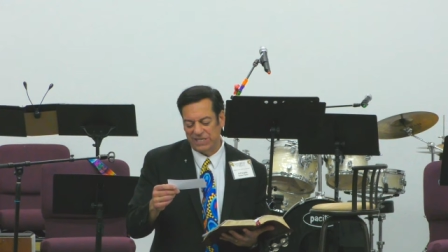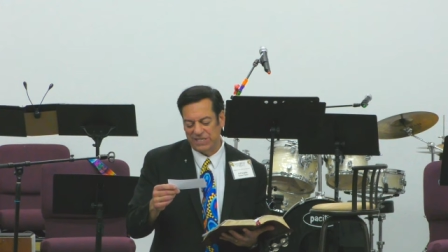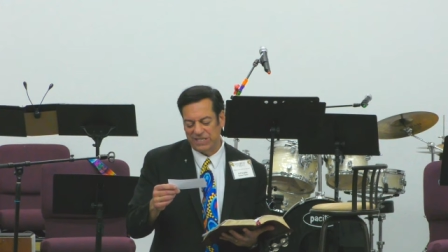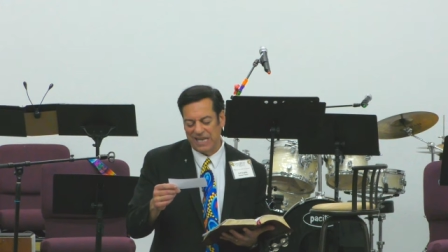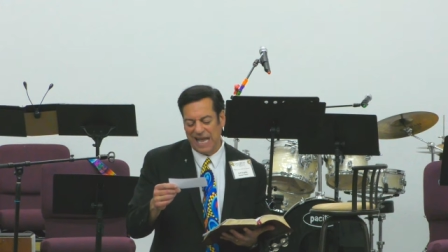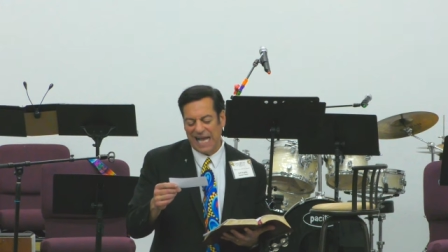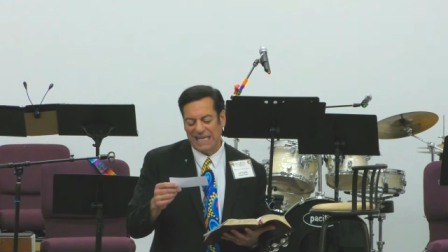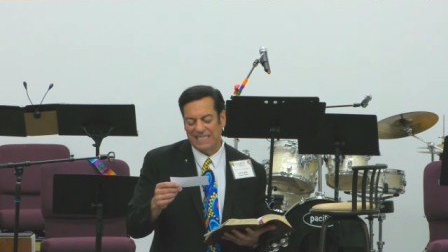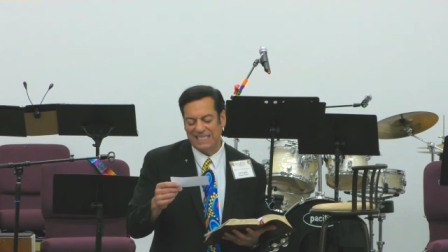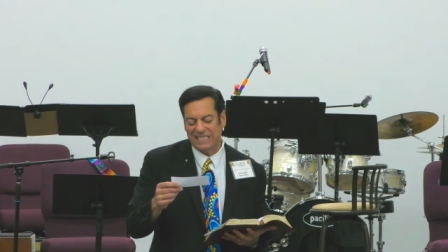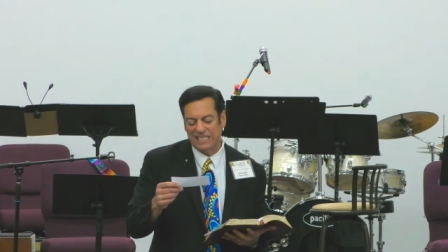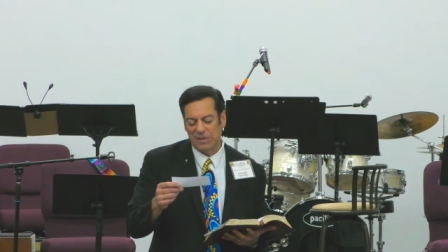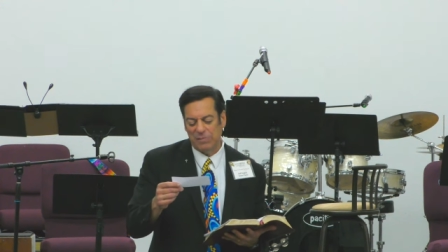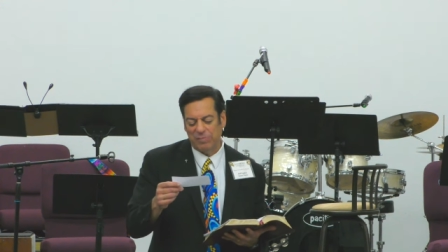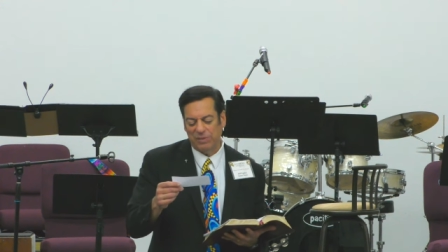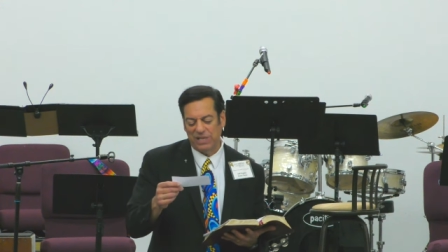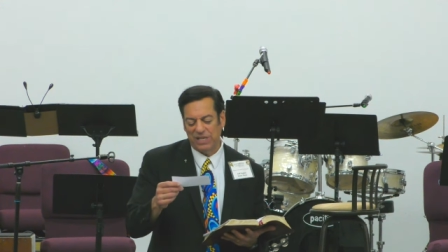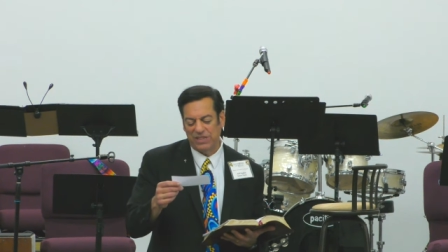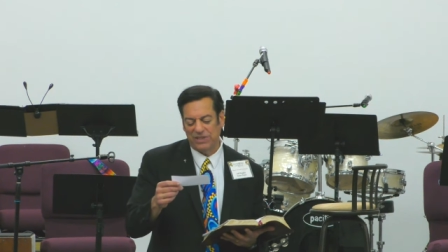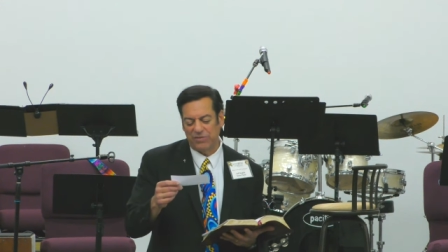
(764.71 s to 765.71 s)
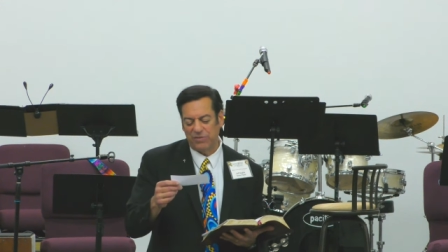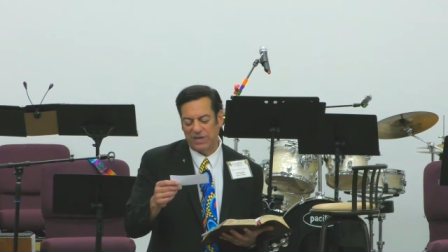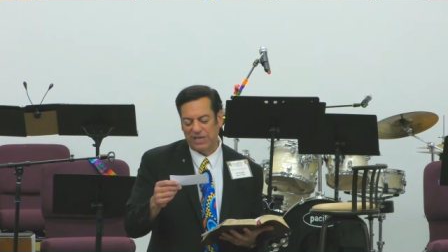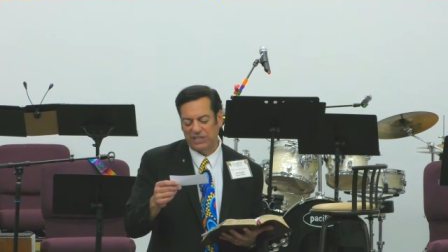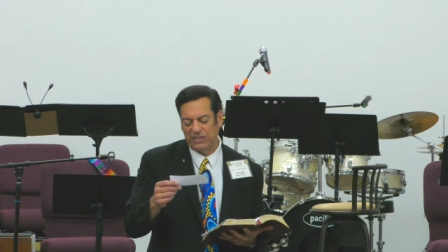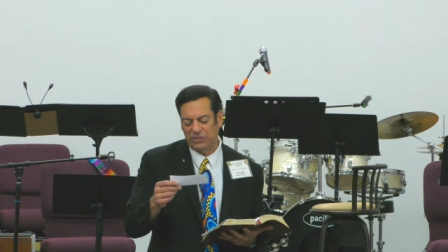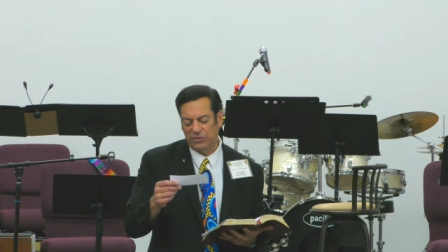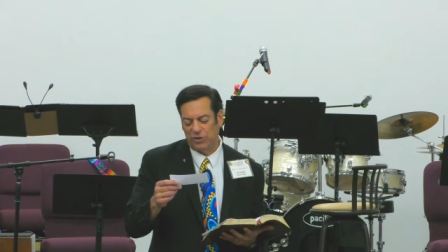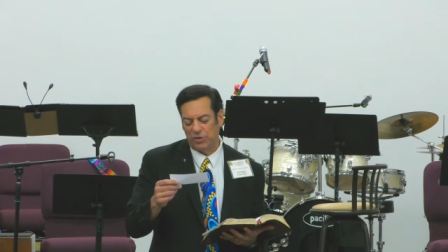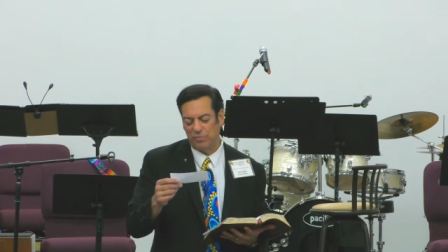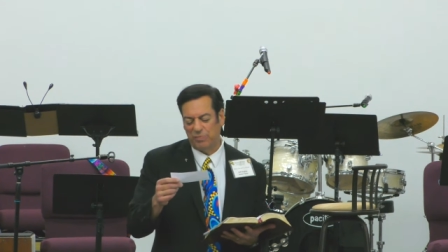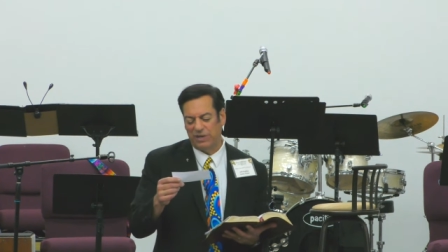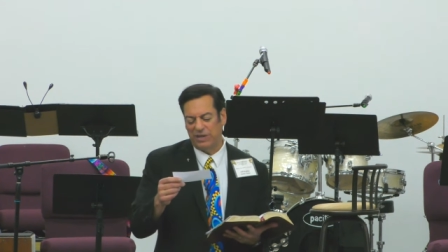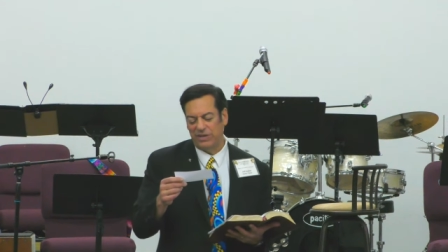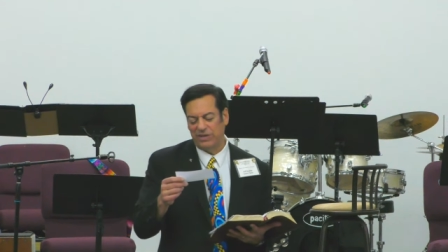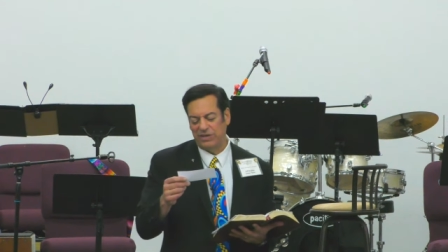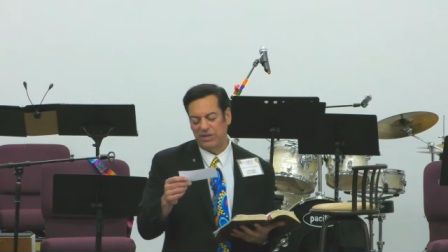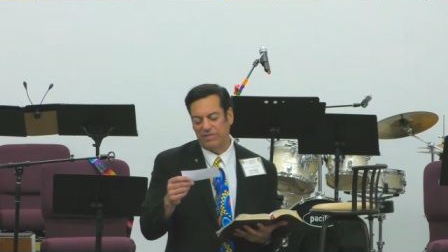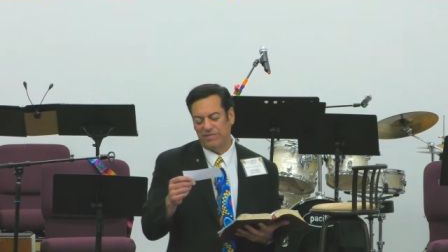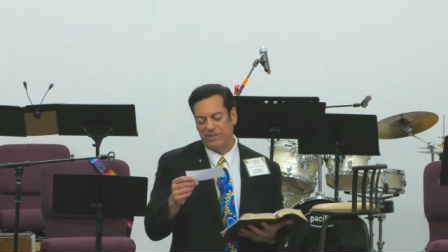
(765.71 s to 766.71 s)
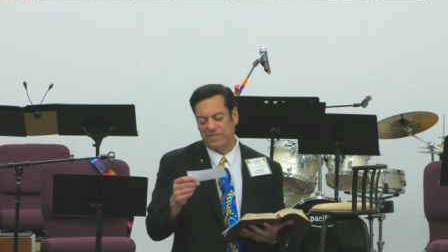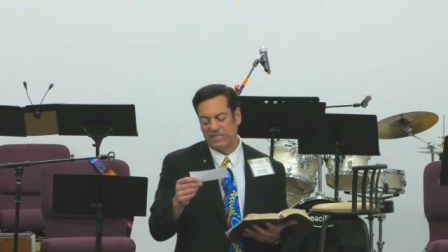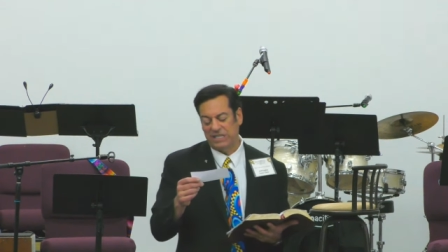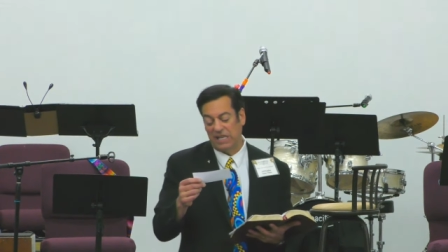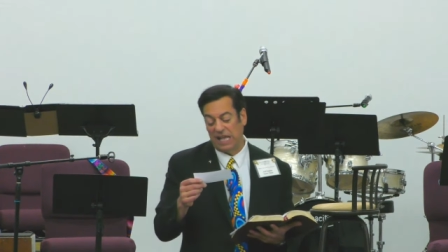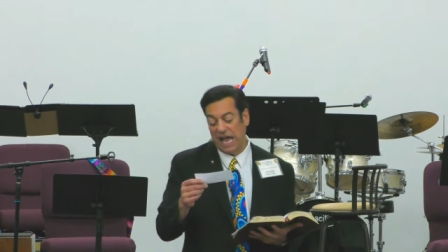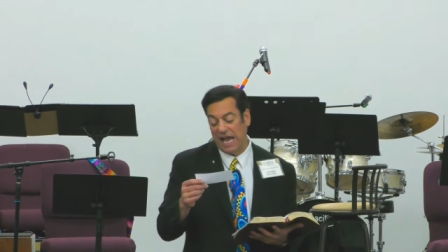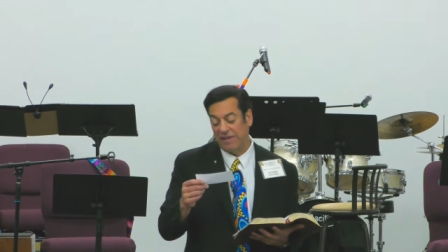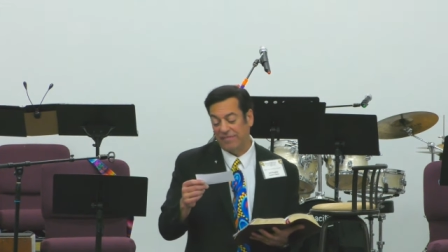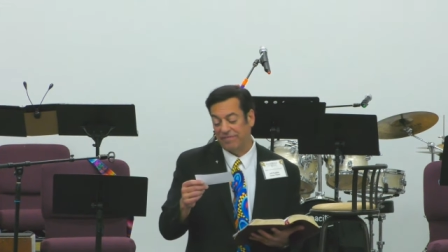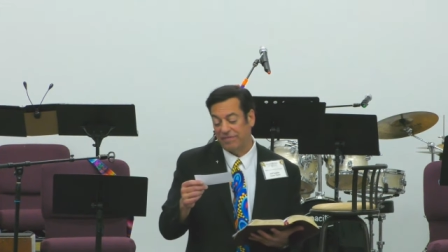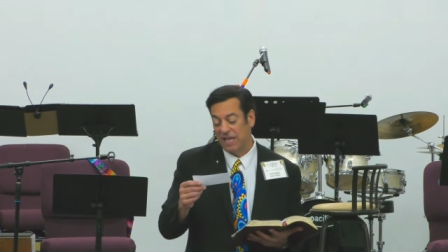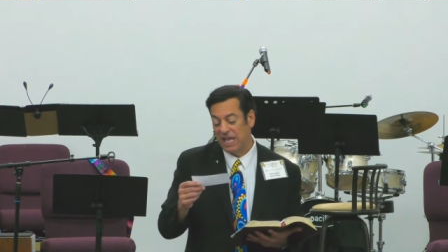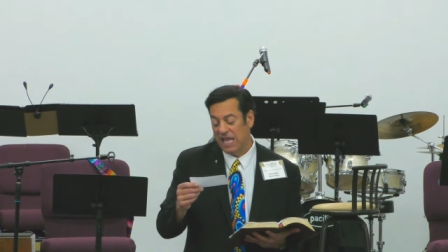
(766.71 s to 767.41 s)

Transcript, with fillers: not simply through a short period of his life,